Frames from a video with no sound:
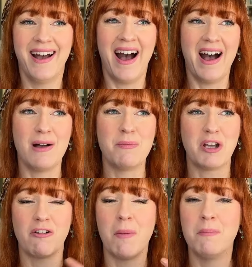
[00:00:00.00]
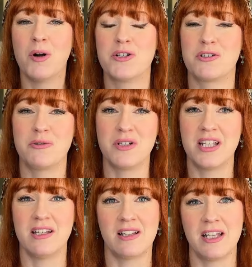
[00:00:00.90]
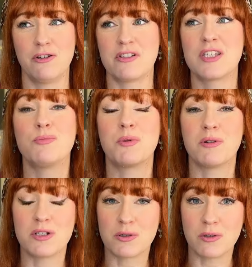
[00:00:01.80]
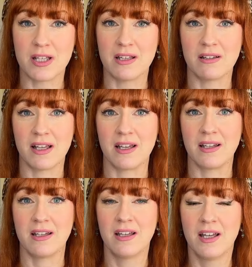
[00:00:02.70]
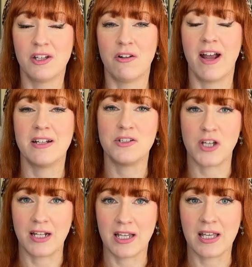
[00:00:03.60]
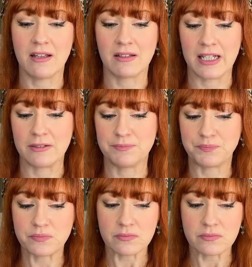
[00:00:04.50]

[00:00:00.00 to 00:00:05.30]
but your emotional healing, your spiritual healing, your energetic healing.